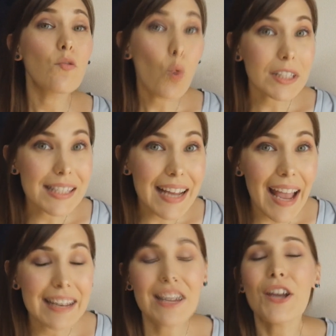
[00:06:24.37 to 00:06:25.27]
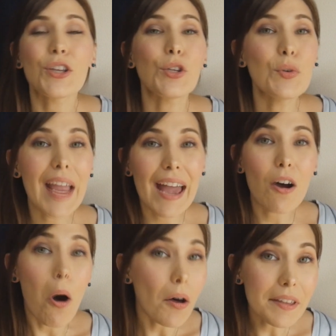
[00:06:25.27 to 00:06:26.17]
And once again, you get
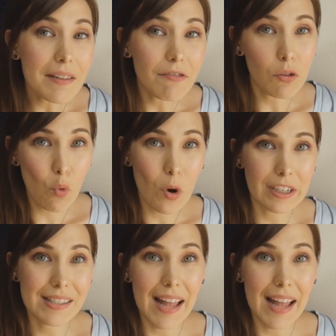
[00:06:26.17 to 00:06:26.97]
all the rewards